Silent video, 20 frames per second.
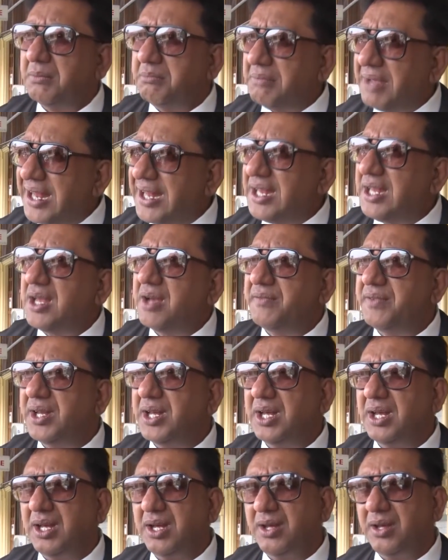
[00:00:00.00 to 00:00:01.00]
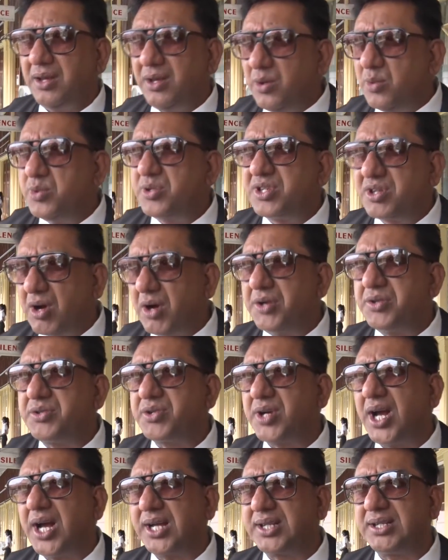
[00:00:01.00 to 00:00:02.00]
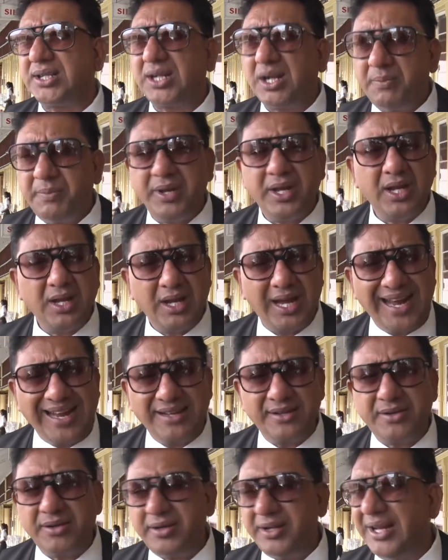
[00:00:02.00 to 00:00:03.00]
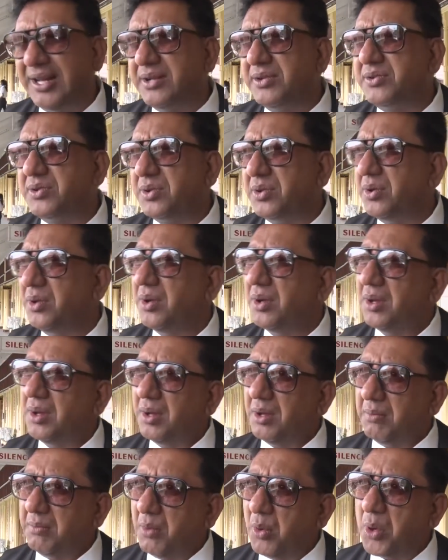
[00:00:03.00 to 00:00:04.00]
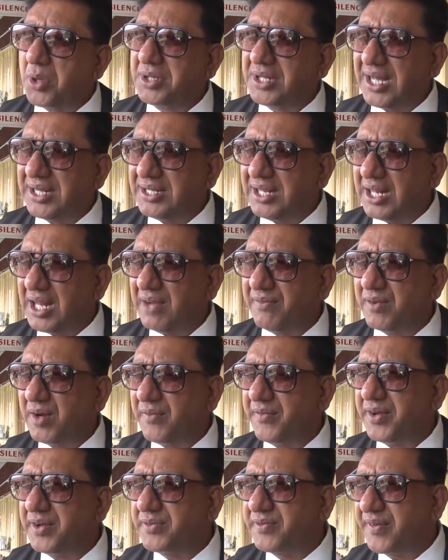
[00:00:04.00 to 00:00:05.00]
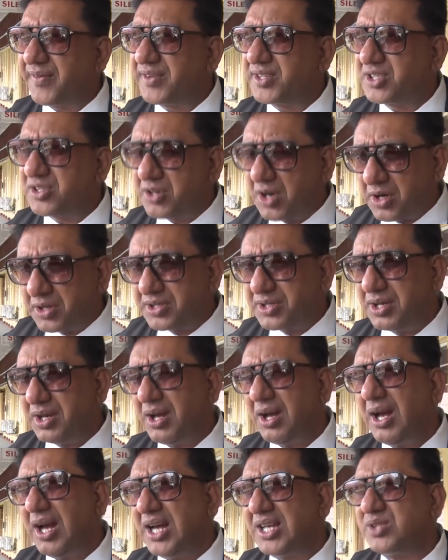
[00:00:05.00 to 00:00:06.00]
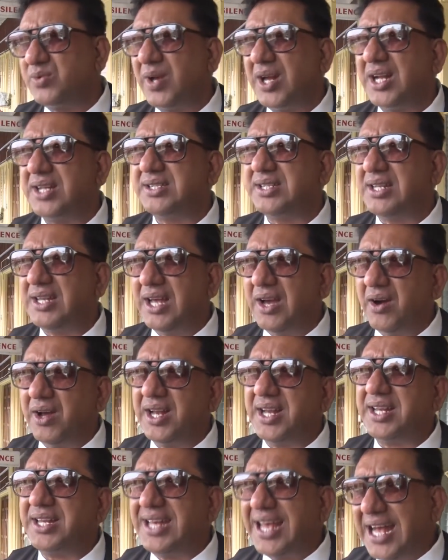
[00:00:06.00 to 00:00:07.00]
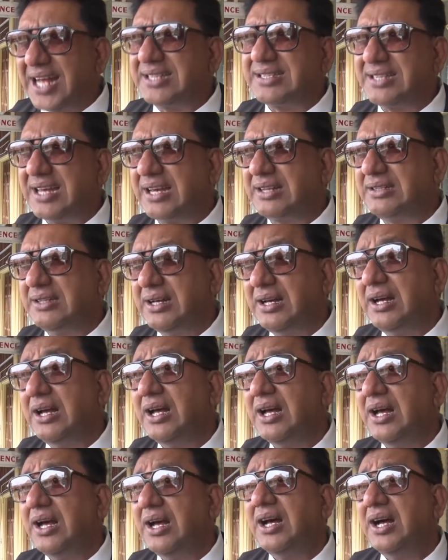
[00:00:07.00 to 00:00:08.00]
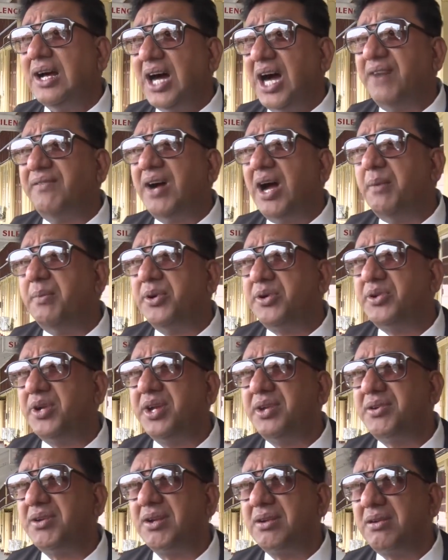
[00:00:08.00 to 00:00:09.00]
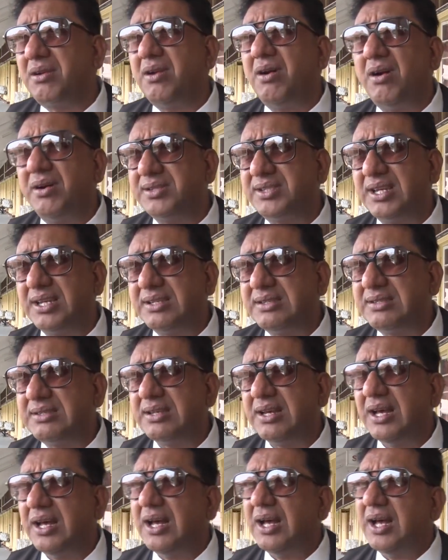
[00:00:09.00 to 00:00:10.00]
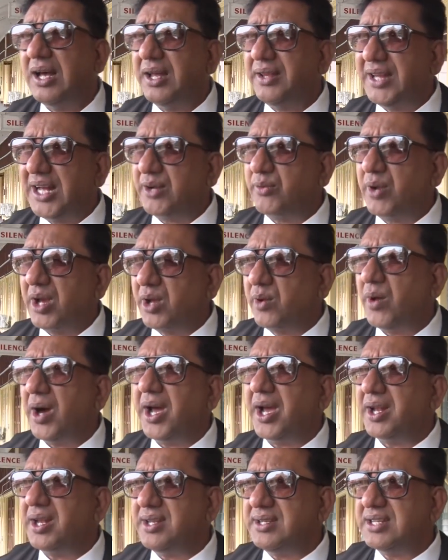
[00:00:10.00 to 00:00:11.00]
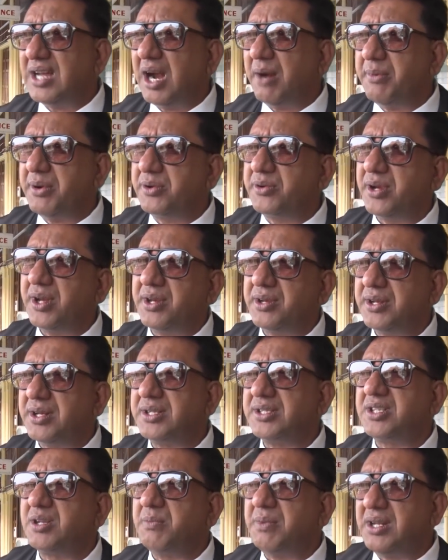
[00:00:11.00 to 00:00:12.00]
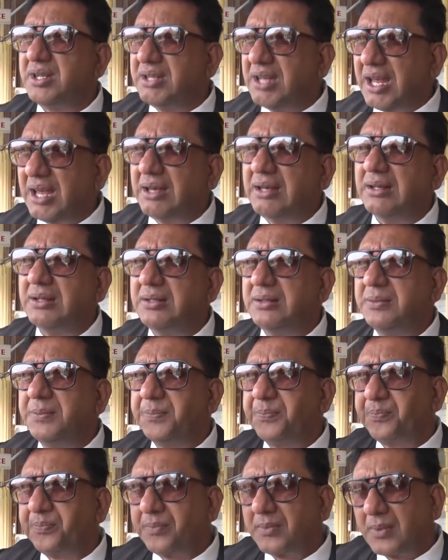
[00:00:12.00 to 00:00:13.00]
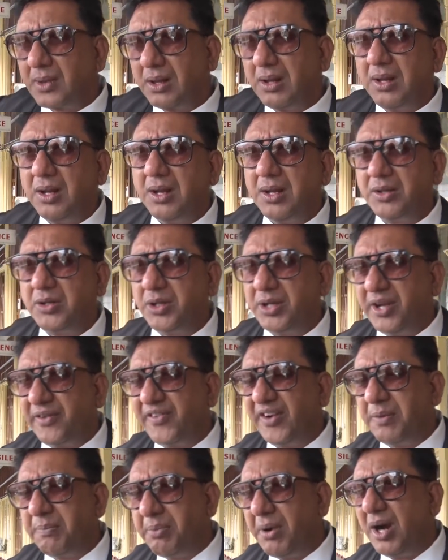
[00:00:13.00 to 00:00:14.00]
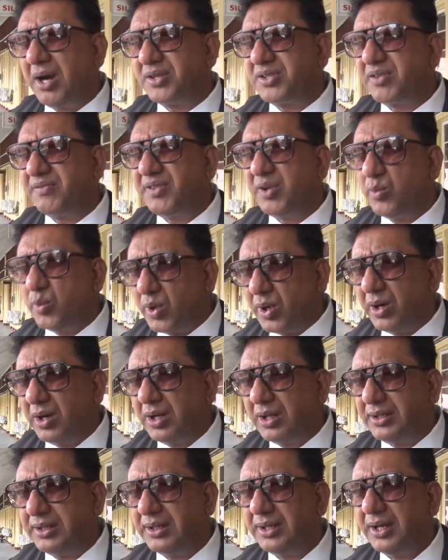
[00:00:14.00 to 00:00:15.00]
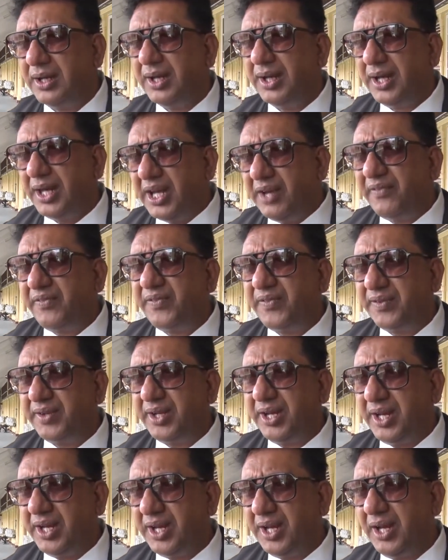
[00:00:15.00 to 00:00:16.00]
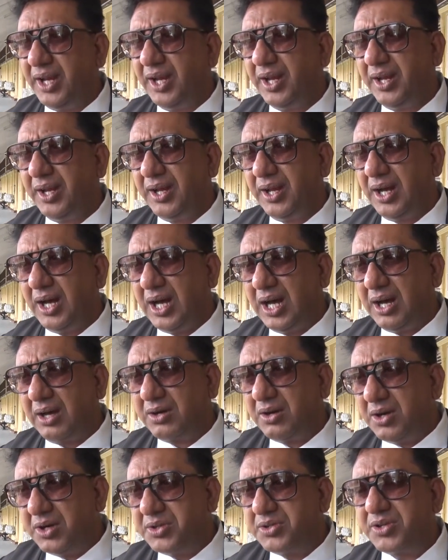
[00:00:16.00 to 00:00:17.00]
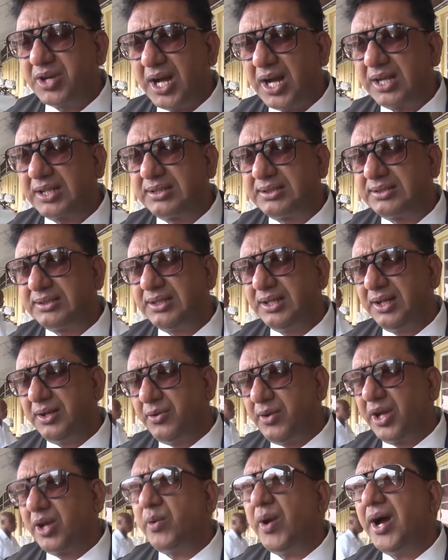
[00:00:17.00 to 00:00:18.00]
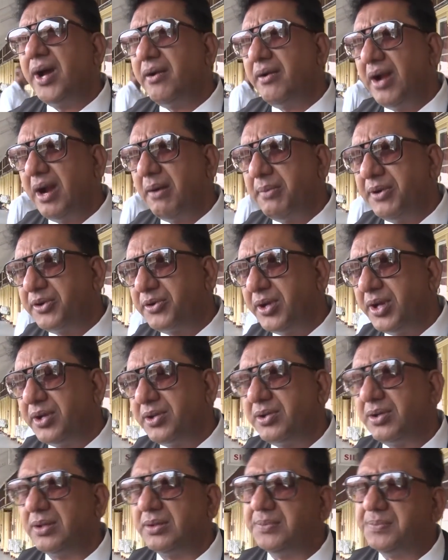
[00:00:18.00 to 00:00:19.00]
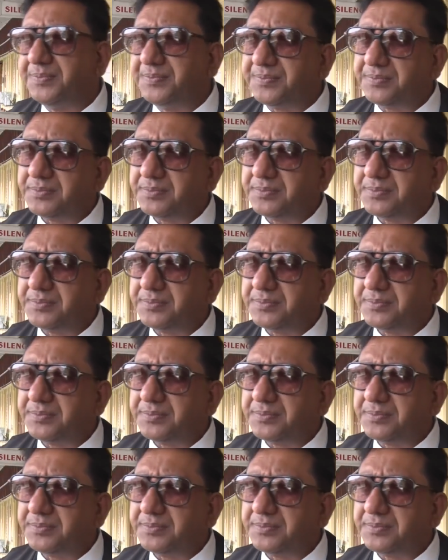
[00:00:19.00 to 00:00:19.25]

Many of the huge contracts that are being entered into, both at the level of infrastructure as well as in the oil and gas sector, have arbitration clauses that require these arbitrations to be taken to different parts of the world if the contracts require arbitration.